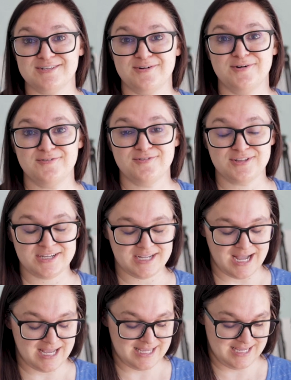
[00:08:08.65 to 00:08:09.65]
So
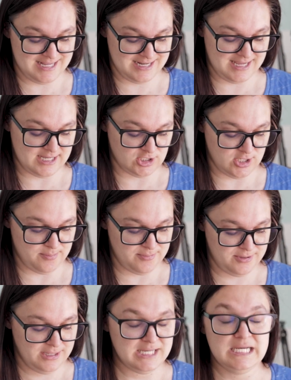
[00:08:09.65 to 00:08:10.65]
hopefully I can catch
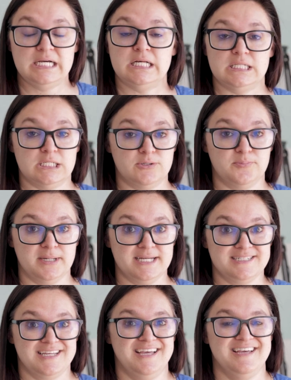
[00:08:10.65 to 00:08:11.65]
up a little
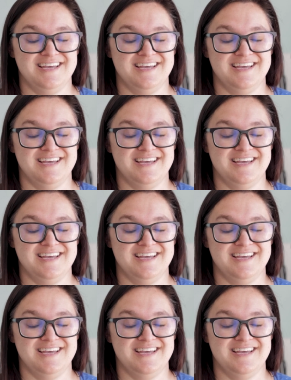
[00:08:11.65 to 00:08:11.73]
bit.